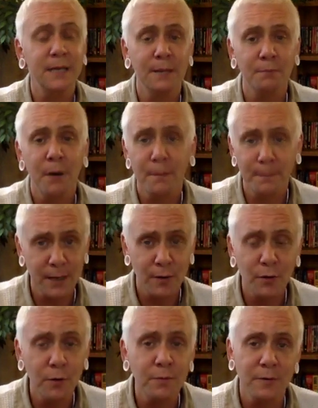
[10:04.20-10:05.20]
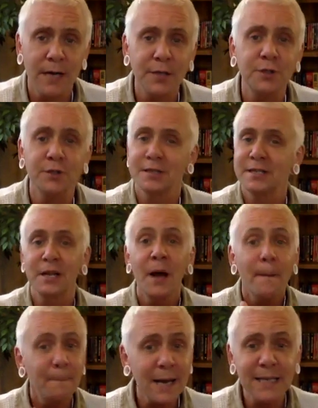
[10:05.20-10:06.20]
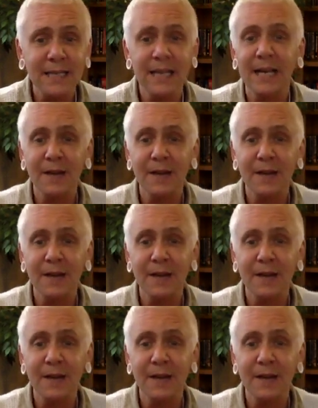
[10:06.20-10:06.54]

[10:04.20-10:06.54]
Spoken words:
in by big corporations. That basically,